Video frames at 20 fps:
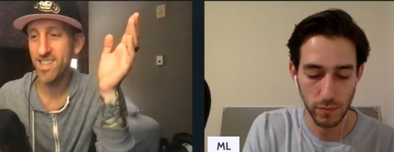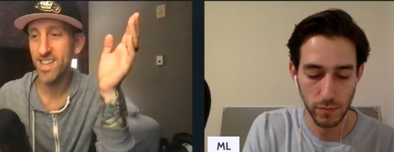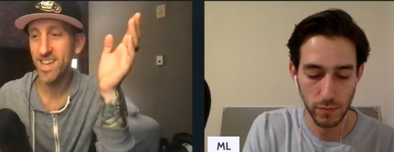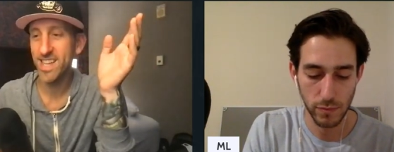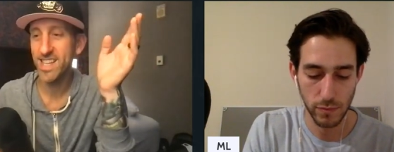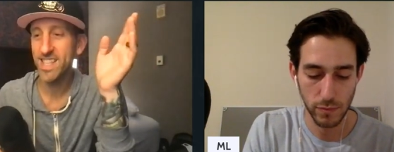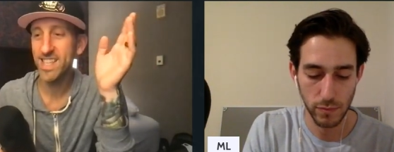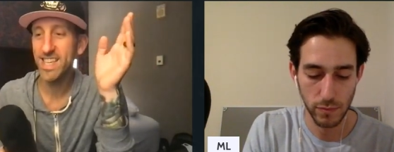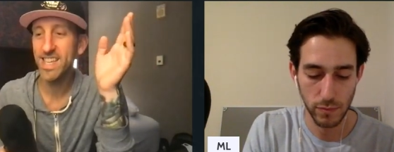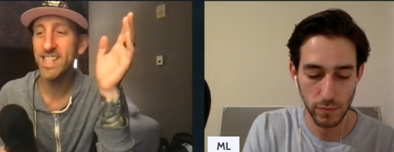
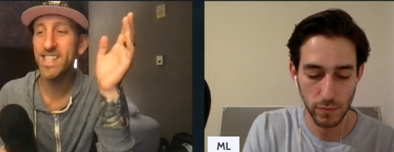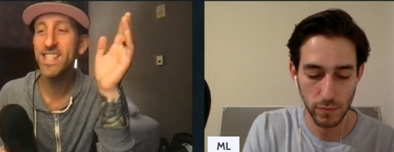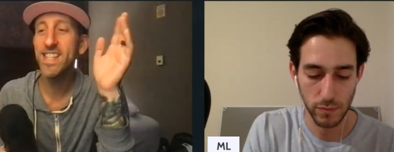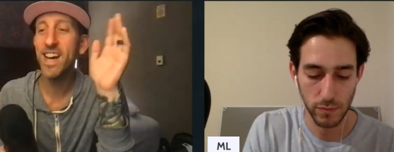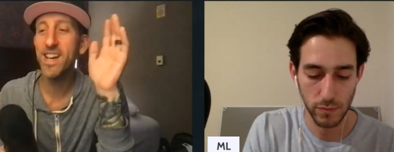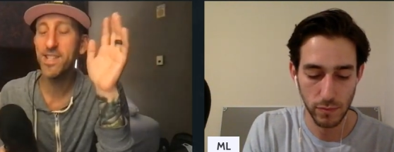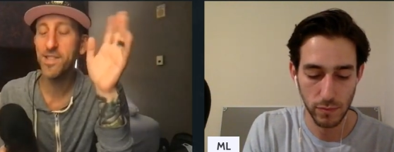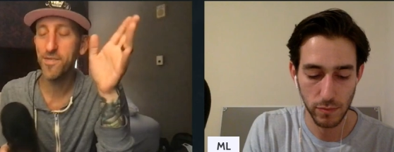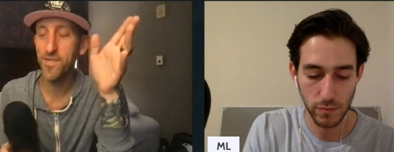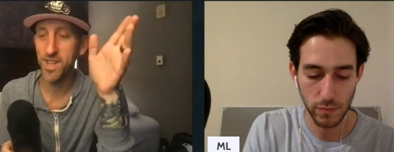Speaker 1: Like it
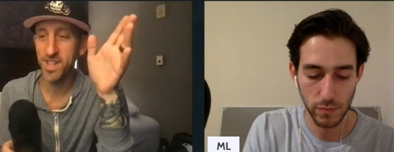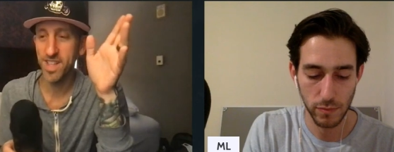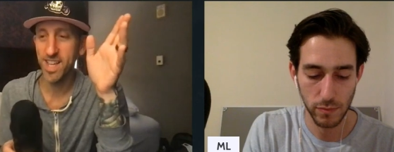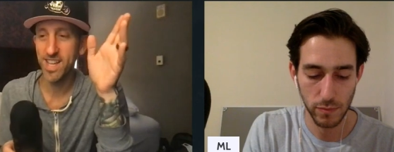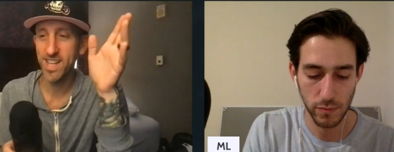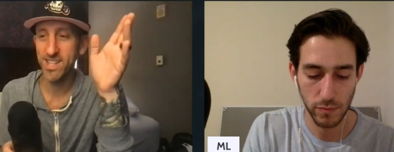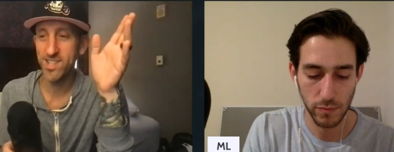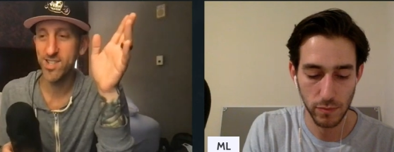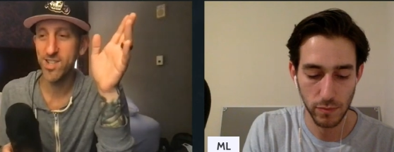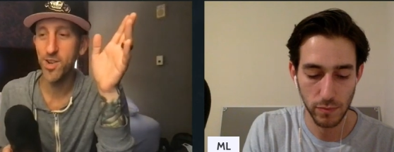does feel
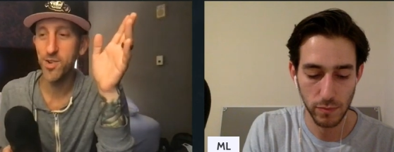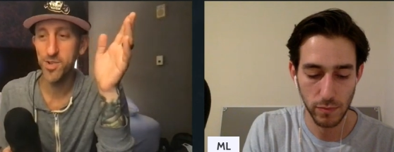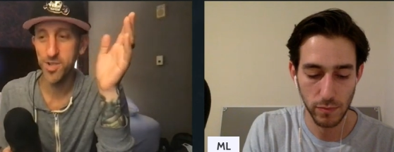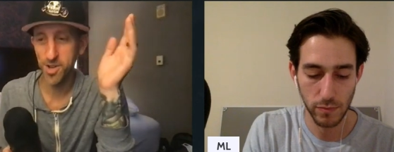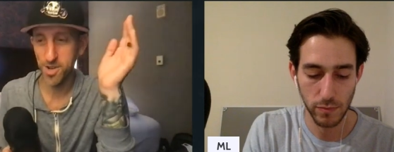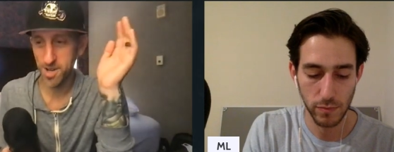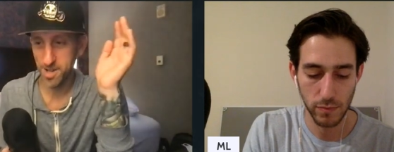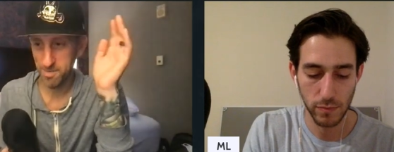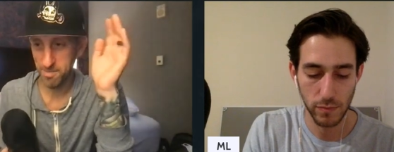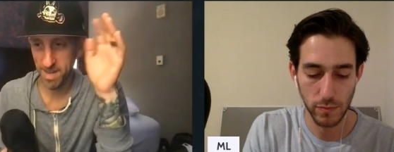like it's no
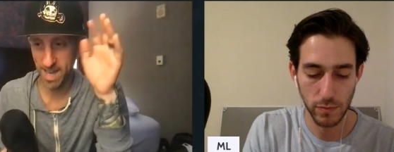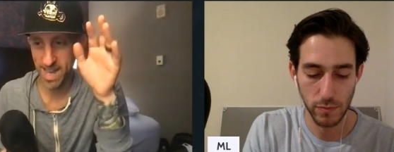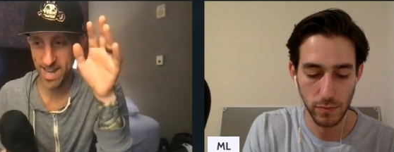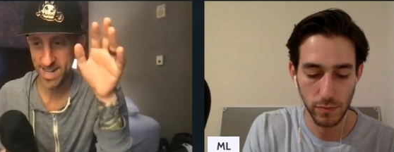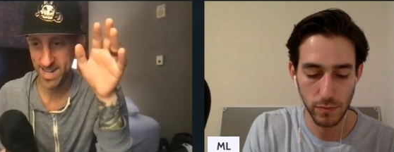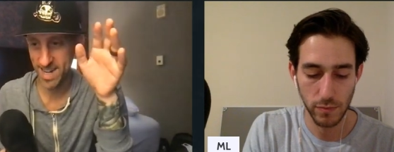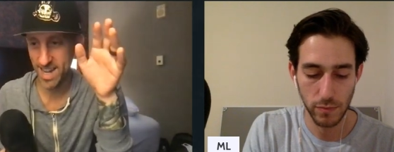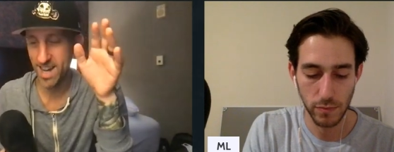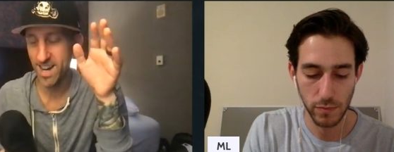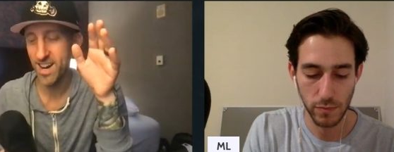turning
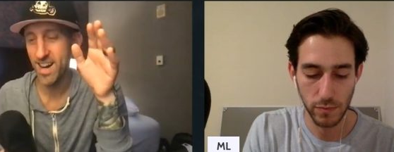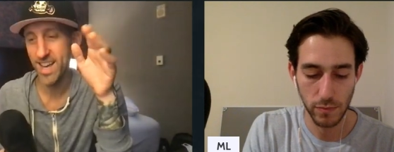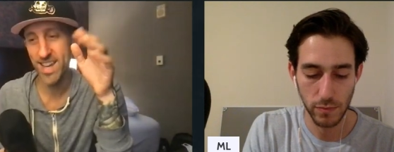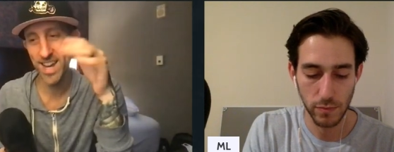back now.